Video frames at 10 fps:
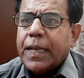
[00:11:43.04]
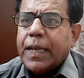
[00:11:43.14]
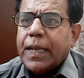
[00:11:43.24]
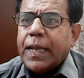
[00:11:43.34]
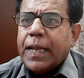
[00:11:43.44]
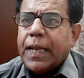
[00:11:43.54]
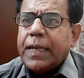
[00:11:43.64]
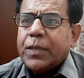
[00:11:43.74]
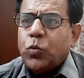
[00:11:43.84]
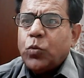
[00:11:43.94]
L
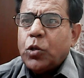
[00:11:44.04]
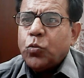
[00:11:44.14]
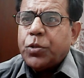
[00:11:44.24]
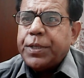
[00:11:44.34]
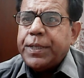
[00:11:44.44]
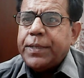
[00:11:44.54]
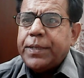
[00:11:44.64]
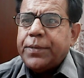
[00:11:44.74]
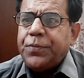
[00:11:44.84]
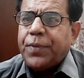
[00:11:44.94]
equal to 3.
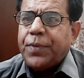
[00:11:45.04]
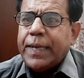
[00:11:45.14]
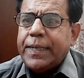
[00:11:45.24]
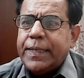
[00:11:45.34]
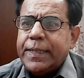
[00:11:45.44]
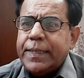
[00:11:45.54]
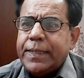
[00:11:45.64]
We find